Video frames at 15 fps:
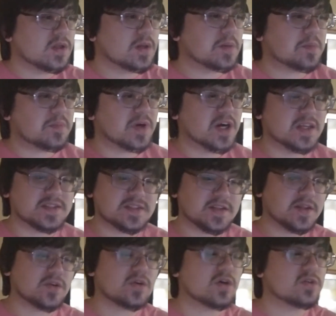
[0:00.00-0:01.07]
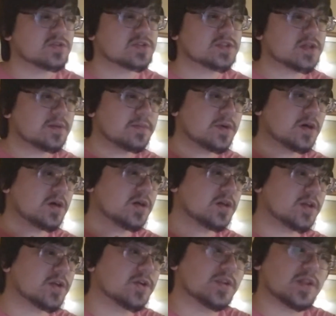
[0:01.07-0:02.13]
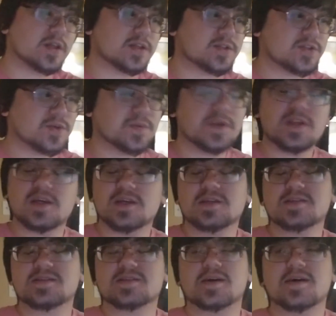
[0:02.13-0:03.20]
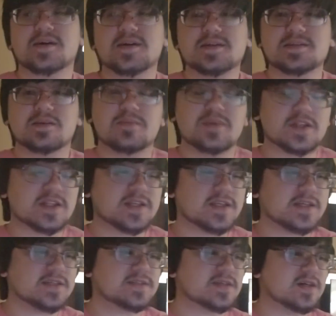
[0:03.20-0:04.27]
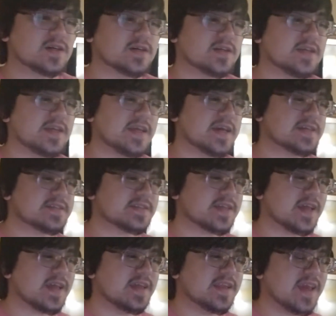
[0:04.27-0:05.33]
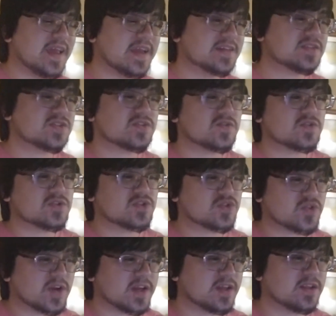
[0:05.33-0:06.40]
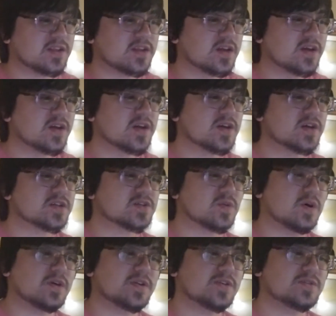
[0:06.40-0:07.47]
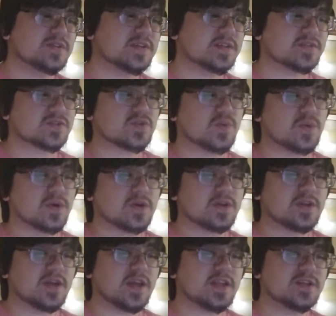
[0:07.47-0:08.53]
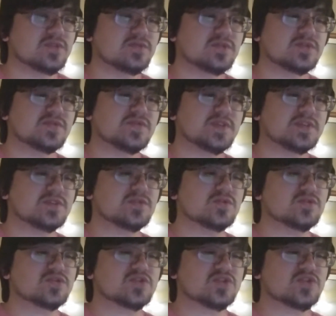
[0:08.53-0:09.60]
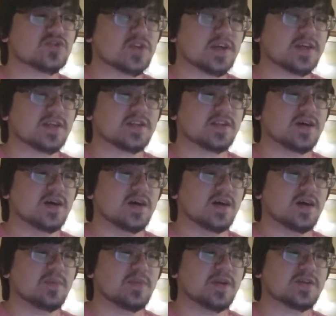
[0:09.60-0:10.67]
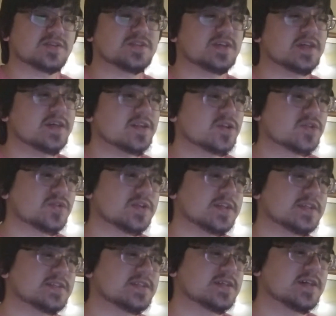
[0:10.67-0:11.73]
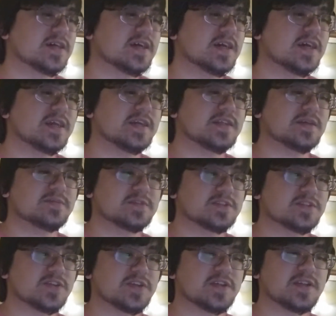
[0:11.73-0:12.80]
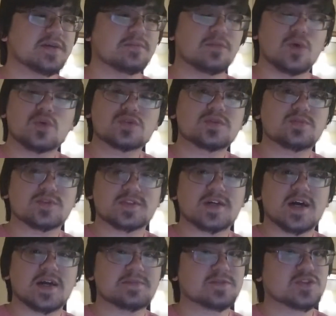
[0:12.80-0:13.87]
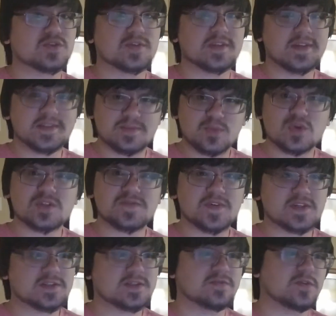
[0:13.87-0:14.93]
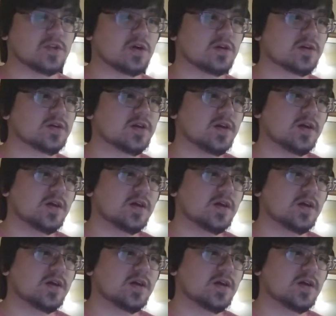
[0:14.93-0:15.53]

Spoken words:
But there are some good things to it, is his abilities. He has enhanced strength, so while using his quirk, Eijiro's physical strength appears to increase. He demonstrated it multiple times during the Sports Festival arc,